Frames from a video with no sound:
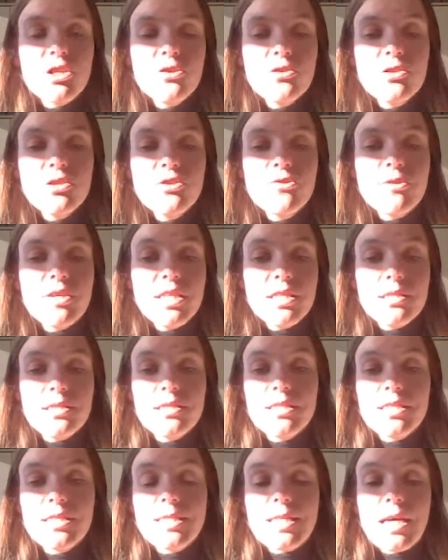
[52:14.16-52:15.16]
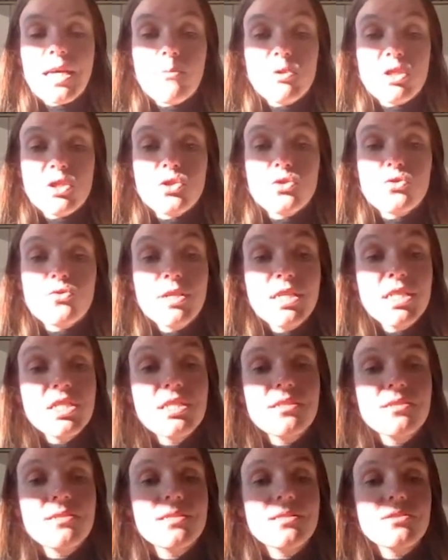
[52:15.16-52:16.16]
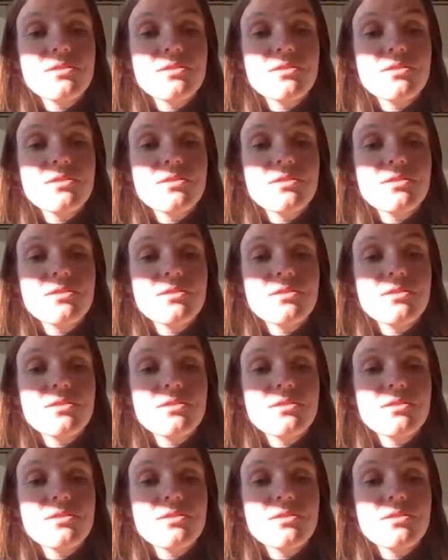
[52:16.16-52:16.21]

you in this demonstration.